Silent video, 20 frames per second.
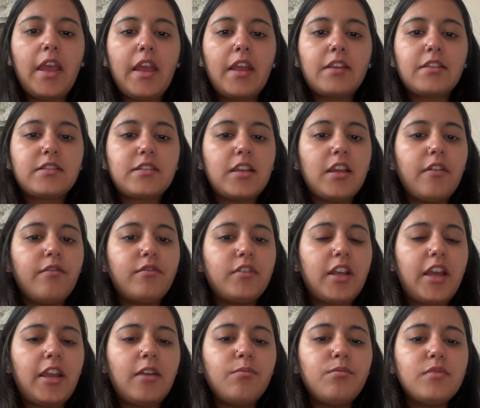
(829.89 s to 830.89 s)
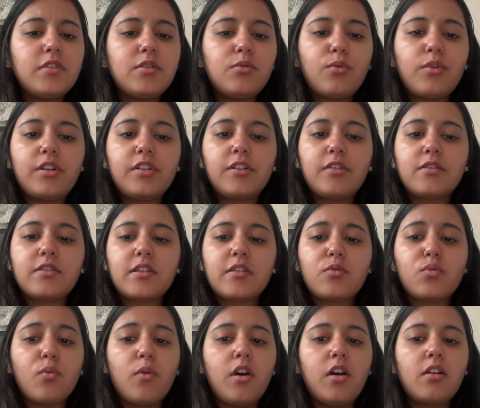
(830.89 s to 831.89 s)
It saves times,
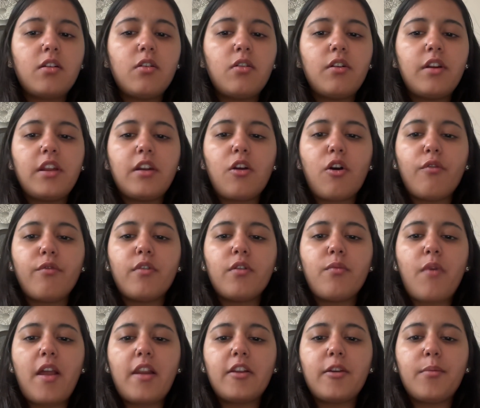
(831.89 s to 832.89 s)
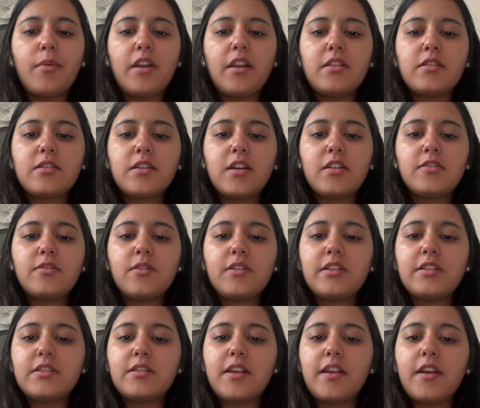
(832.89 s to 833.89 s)
reduces workload, and offers valuable insight to
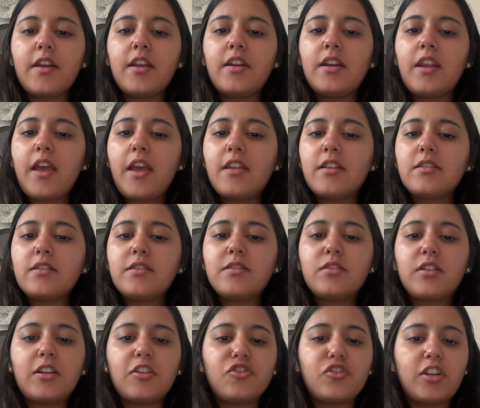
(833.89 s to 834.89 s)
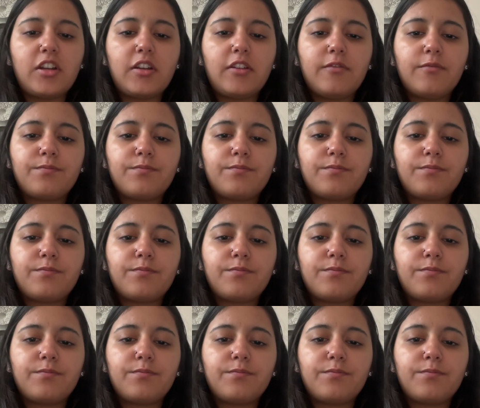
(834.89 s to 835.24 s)
enhance teaching.